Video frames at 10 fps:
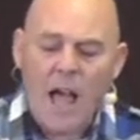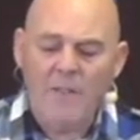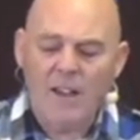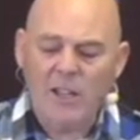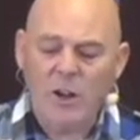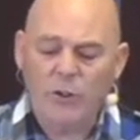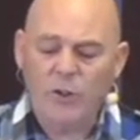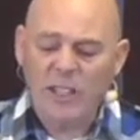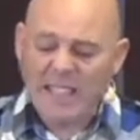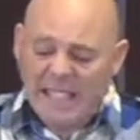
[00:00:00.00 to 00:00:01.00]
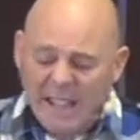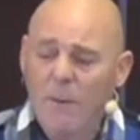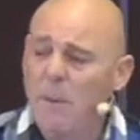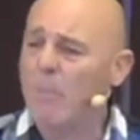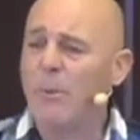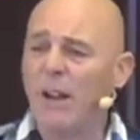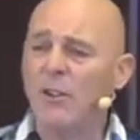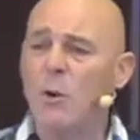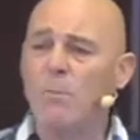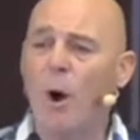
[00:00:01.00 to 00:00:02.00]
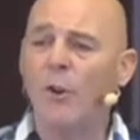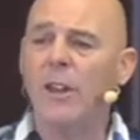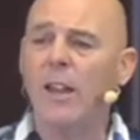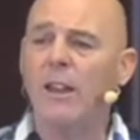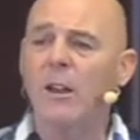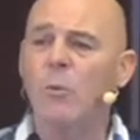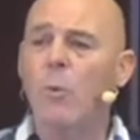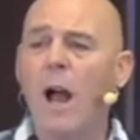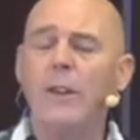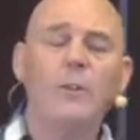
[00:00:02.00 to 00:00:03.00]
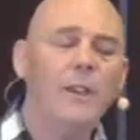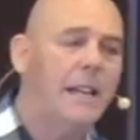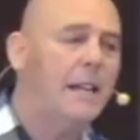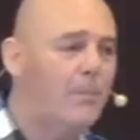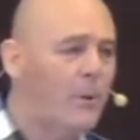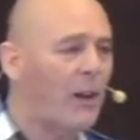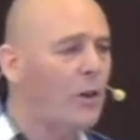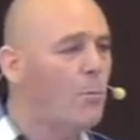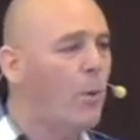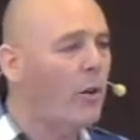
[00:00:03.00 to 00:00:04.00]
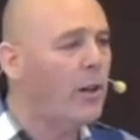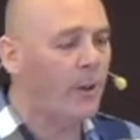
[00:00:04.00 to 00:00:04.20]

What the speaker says: And then God's going to give them a brand new body. Why do we need a brand new body?